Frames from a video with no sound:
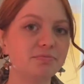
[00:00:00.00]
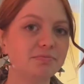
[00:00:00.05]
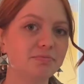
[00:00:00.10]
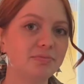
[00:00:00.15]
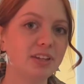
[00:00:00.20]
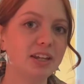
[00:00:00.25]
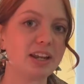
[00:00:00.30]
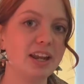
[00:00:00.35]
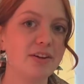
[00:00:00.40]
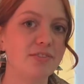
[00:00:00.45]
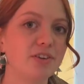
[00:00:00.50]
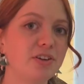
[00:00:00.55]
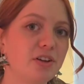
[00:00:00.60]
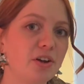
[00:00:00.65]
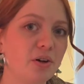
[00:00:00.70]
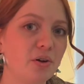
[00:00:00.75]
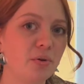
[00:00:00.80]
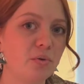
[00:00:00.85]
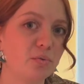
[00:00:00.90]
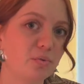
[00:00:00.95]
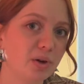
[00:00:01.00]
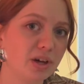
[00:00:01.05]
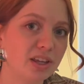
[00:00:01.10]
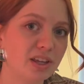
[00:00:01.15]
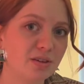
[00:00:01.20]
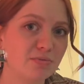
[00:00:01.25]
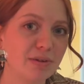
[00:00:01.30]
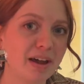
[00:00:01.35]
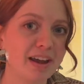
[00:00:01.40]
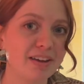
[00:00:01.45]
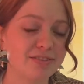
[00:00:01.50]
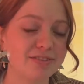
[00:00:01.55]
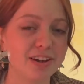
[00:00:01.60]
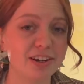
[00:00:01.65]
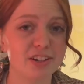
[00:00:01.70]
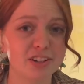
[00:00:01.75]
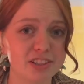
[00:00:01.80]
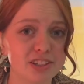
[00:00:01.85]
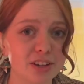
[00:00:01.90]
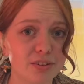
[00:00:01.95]
you never know what you might find
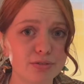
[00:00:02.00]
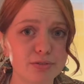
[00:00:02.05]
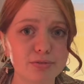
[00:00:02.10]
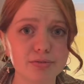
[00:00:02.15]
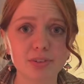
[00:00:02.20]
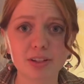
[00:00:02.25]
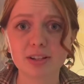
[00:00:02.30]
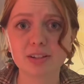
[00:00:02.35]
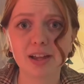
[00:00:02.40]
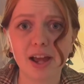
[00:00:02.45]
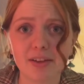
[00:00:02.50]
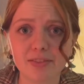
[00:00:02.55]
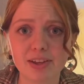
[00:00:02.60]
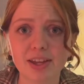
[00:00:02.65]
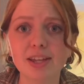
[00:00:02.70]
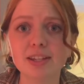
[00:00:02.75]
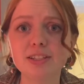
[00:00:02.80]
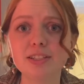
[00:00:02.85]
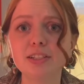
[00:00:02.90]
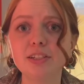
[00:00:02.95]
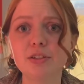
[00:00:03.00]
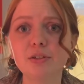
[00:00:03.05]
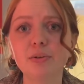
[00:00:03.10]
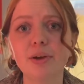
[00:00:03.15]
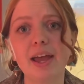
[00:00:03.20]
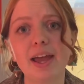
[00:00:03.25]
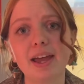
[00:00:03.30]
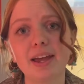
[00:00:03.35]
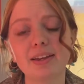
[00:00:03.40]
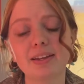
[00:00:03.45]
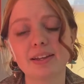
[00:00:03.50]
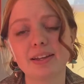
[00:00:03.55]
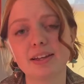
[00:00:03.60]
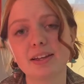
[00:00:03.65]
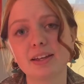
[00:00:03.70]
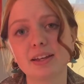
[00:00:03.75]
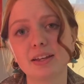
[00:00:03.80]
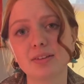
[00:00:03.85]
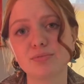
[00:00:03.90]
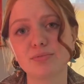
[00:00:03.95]
yourself diving into, and
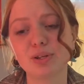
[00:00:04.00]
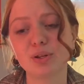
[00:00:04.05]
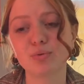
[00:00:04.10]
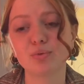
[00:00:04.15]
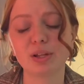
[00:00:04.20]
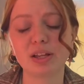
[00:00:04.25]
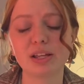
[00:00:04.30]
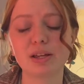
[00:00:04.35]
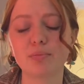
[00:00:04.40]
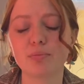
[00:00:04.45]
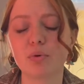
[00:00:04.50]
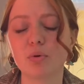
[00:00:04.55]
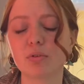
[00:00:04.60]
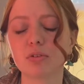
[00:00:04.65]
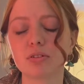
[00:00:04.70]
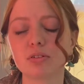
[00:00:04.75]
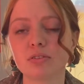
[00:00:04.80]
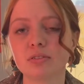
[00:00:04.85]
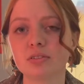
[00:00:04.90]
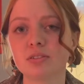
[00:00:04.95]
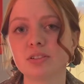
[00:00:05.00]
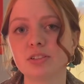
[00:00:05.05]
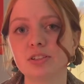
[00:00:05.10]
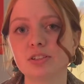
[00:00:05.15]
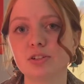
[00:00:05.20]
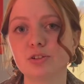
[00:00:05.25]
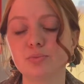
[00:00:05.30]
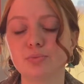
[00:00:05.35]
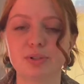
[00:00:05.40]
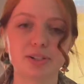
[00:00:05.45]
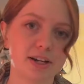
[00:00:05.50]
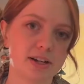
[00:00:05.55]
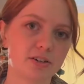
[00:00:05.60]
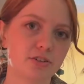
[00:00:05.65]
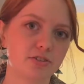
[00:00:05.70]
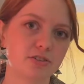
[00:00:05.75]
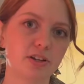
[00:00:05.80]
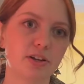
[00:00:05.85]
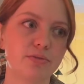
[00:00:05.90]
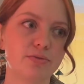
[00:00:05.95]
it can be really important to protect
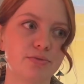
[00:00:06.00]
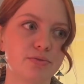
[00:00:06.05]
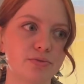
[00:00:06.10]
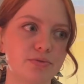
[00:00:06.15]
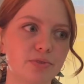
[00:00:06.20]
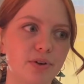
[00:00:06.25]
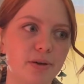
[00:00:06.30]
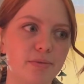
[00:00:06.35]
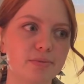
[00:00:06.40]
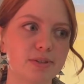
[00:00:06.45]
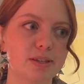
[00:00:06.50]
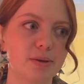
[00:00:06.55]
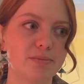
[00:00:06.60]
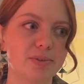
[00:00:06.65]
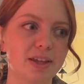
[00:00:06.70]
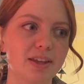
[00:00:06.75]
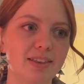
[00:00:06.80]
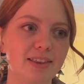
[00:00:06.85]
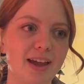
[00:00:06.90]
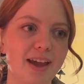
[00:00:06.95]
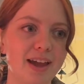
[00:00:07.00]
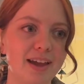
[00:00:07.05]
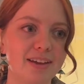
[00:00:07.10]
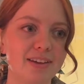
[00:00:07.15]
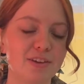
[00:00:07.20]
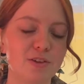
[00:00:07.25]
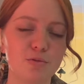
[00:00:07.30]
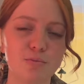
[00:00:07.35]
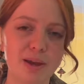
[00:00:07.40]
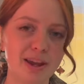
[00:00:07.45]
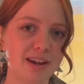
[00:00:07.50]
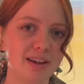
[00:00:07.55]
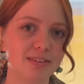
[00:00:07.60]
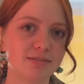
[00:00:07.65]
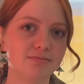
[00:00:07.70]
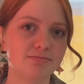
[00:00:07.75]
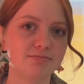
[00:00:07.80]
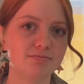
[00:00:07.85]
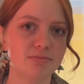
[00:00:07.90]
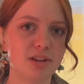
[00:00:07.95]
yourself from something that you may
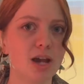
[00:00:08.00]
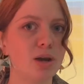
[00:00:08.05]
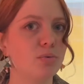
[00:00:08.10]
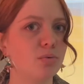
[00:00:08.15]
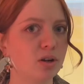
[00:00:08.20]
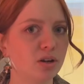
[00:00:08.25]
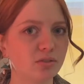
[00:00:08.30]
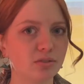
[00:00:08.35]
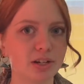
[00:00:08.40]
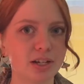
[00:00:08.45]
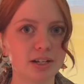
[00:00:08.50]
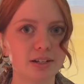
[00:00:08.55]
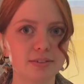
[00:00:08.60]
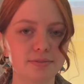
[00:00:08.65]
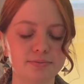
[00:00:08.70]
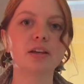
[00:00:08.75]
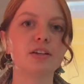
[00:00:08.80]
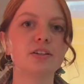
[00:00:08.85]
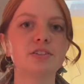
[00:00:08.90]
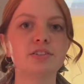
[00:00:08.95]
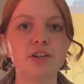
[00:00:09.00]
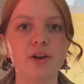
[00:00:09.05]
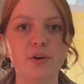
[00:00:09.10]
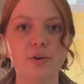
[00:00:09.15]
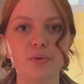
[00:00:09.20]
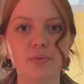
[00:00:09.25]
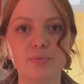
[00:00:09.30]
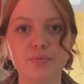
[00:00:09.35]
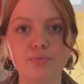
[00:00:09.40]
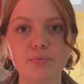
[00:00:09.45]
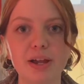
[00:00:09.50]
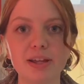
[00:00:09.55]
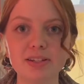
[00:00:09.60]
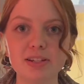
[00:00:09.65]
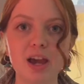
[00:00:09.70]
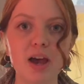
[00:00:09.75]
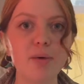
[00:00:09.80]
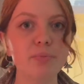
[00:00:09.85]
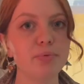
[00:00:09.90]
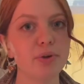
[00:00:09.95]
not want to read. So, my
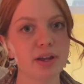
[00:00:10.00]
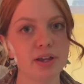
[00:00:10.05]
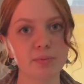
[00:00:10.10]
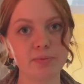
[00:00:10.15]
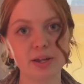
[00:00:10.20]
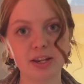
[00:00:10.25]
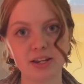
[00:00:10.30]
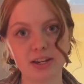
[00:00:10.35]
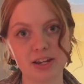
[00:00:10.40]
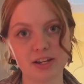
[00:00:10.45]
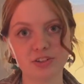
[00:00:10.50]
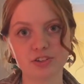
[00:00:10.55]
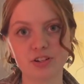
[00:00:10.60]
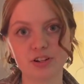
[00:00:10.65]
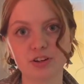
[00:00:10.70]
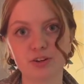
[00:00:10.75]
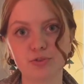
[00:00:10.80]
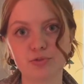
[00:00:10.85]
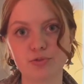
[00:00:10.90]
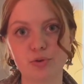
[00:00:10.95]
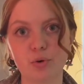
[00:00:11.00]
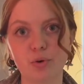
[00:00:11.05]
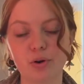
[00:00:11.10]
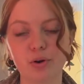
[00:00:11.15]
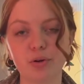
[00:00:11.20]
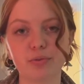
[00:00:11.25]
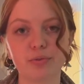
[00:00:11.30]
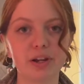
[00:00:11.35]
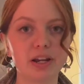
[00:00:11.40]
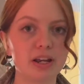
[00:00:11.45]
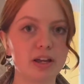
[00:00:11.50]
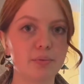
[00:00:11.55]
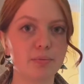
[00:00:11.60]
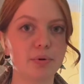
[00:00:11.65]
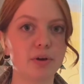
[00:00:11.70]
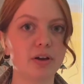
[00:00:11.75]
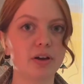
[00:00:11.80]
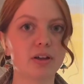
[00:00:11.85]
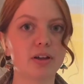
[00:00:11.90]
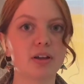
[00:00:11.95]
top recommendation for reading a
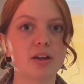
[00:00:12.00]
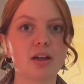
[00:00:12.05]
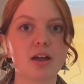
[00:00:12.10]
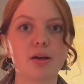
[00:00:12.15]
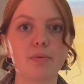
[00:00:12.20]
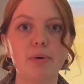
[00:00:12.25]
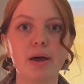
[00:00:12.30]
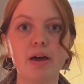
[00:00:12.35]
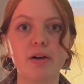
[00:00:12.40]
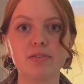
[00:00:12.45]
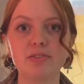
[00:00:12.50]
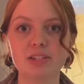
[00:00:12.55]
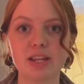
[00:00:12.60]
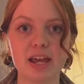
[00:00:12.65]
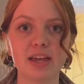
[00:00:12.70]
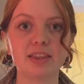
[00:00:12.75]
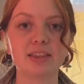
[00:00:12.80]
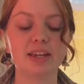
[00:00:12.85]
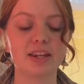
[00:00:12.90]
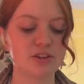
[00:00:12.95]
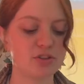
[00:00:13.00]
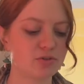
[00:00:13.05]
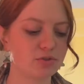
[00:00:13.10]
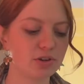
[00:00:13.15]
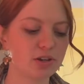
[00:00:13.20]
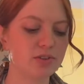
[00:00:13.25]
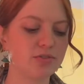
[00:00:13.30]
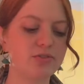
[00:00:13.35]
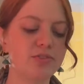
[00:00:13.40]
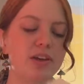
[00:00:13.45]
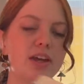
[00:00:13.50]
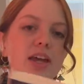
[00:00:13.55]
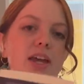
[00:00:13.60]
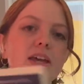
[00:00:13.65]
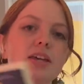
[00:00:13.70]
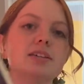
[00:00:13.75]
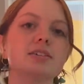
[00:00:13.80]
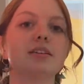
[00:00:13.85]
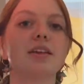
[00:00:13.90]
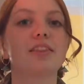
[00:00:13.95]
book about death and grief
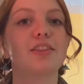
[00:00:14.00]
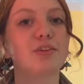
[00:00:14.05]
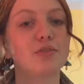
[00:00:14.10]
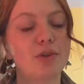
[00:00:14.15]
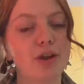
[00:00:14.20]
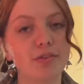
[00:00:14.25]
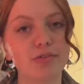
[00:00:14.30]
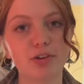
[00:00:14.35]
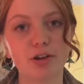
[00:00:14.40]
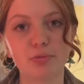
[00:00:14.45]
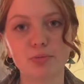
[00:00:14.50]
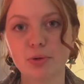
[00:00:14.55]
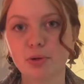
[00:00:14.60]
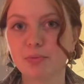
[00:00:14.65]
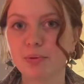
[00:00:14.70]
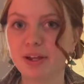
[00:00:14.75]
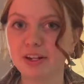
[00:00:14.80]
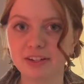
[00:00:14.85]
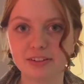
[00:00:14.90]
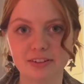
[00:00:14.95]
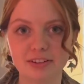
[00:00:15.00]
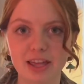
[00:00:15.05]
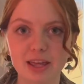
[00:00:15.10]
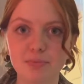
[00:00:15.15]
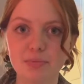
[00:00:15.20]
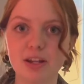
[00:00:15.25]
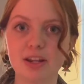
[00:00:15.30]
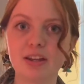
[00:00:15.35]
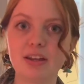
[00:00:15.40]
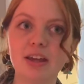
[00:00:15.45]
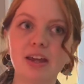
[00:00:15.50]
is The Graveyard Book by Neil Gaiman.